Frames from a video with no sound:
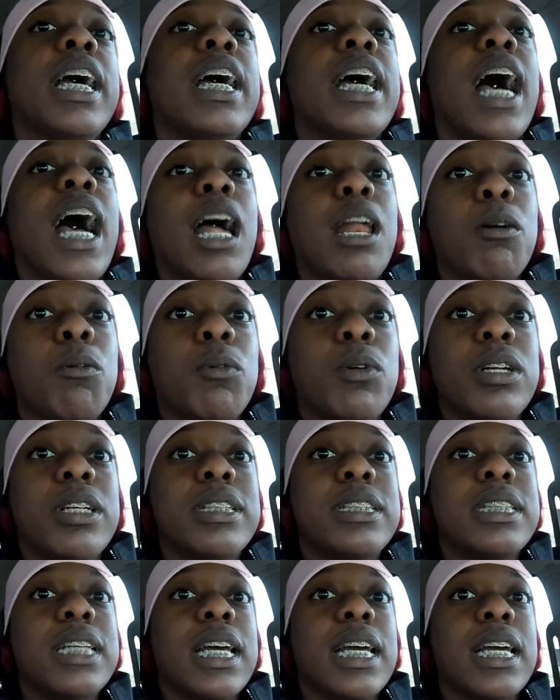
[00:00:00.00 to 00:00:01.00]
I don't want to
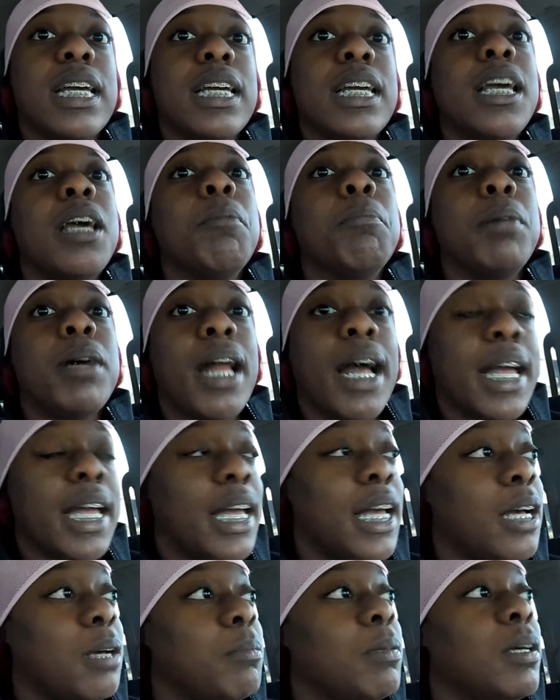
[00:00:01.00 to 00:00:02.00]
say, but I am.